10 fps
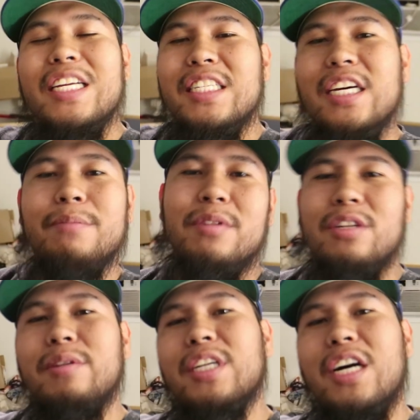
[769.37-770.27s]
down
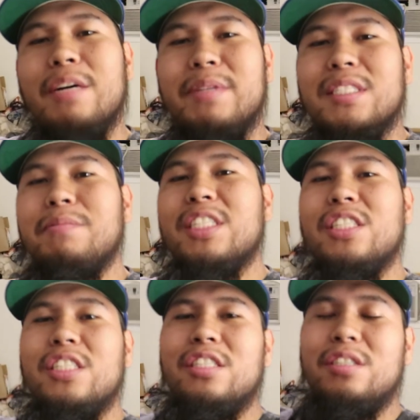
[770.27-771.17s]
below in the comments, make
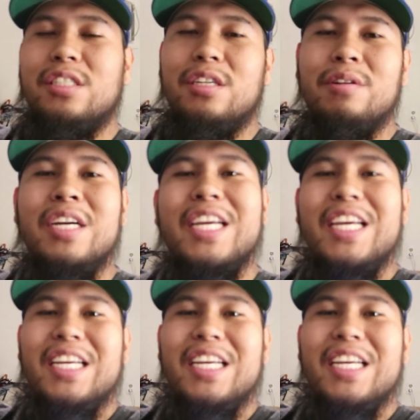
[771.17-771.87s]
sure you do so.